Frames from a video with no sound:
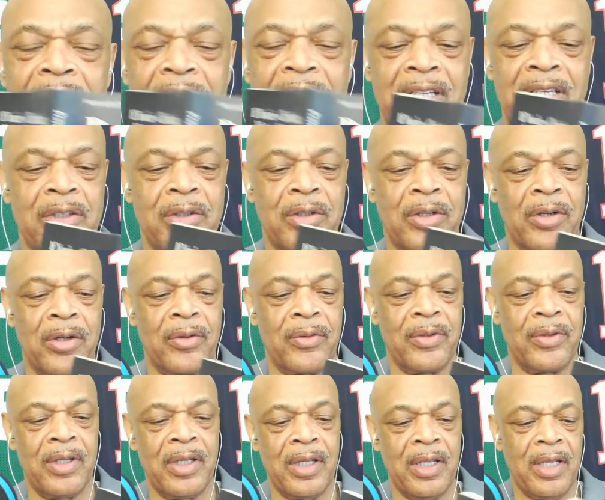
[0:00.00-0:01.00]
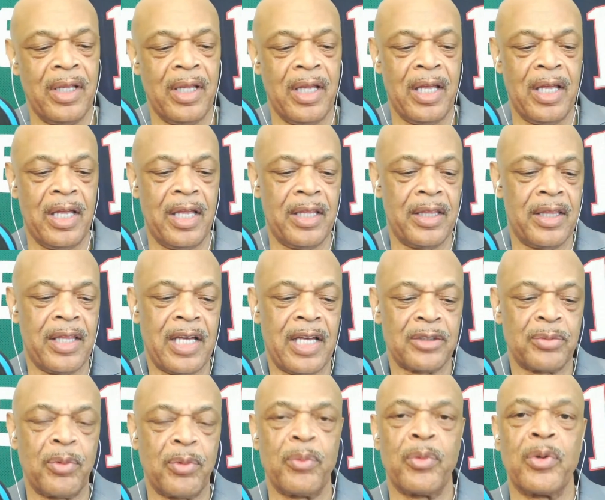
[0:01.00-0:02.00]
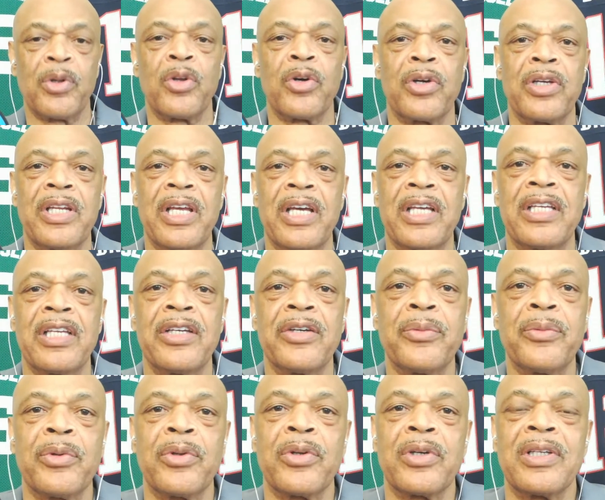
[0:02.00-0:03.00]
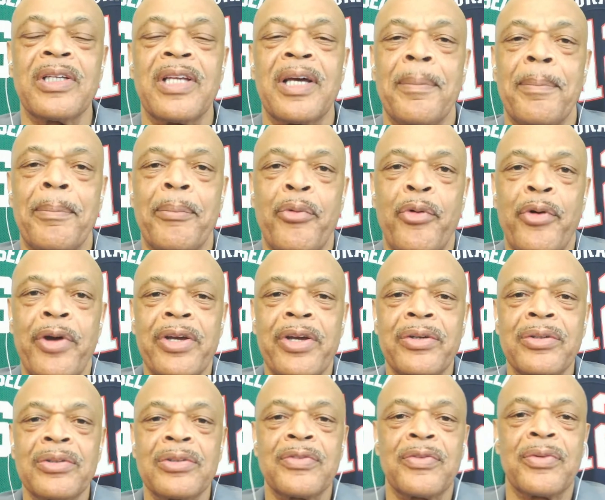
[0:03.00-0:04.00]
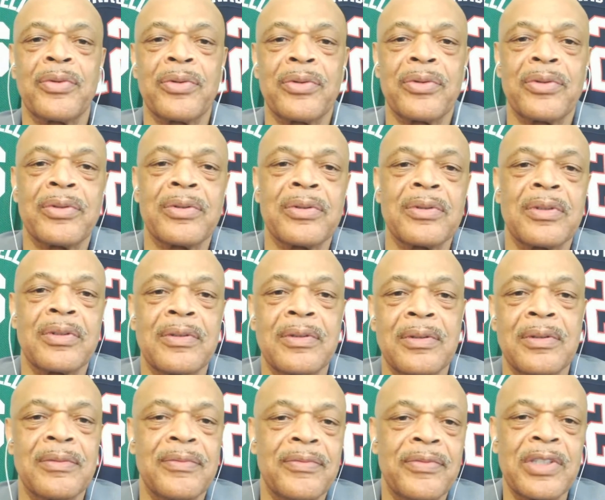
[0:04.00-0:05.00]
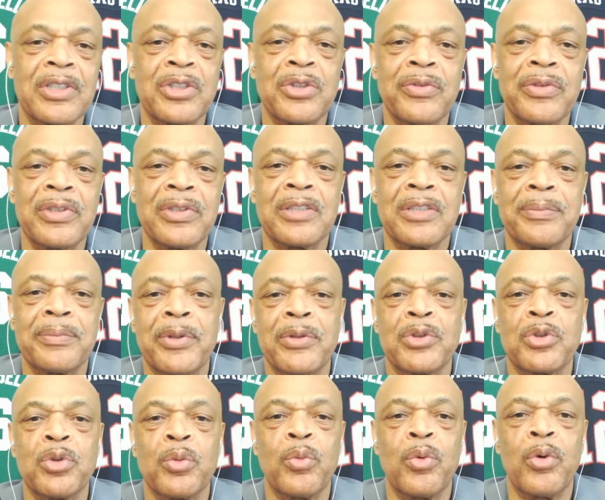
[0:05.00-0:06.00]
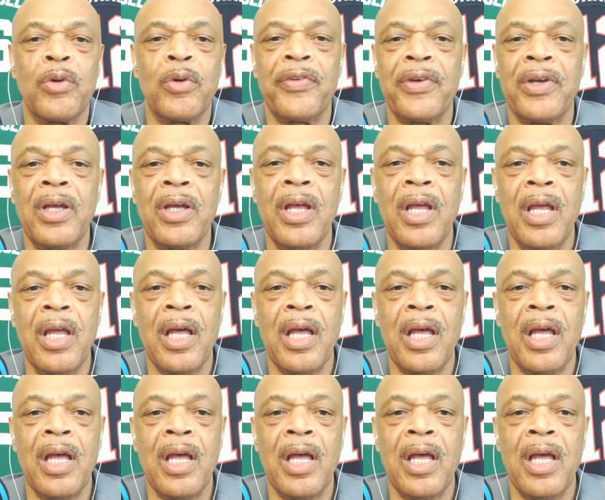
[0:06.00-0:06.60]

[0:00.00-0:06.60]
There you go. And that's what we're looking at here. We're looking at prayers for victory in spiritual warfare.